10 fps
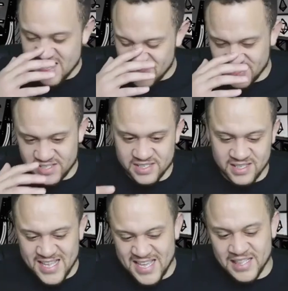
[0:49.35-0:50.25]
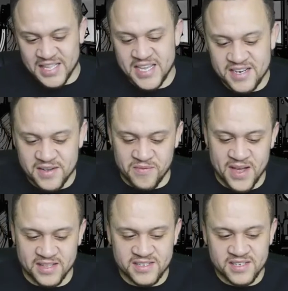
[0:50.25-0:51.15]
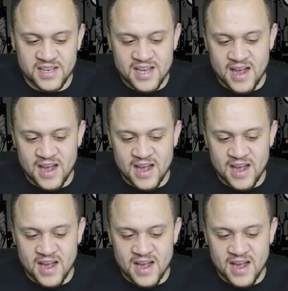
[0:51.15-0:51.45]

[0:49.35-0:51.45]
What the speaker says: this elite event,